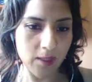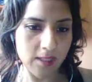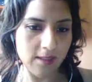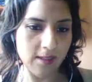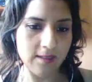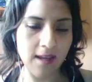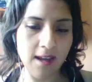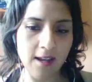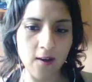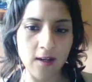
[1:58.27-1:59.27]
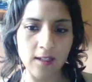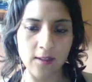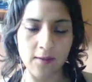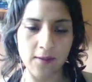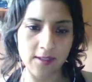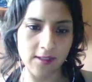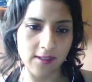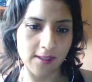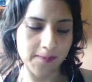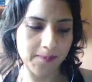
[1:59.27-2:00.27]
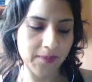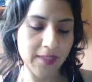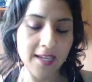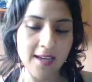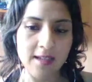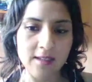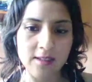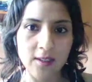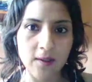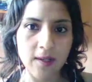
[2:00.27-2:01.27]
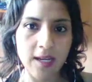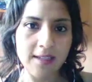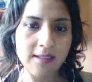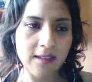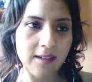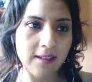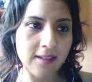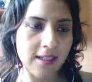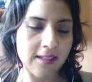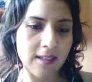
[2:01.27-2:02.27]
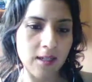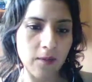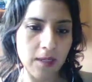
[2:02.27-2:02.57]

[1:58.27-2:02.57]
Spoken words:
which is a local university. So I started as